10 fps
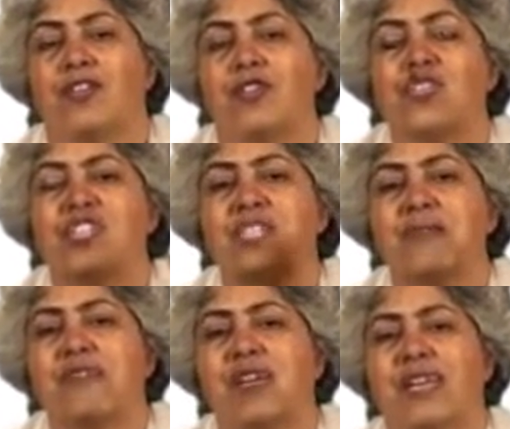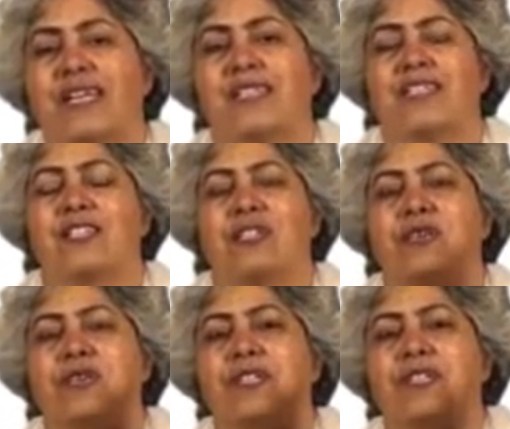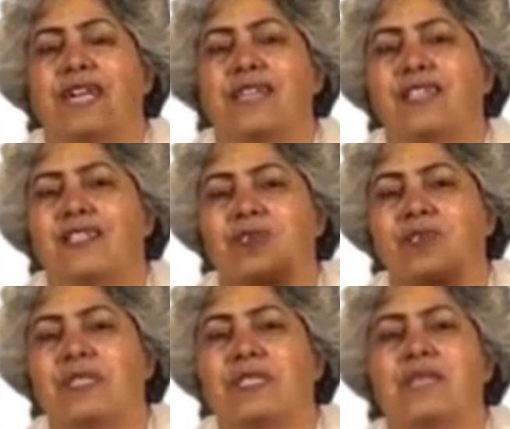You're simulating, you're pretending to be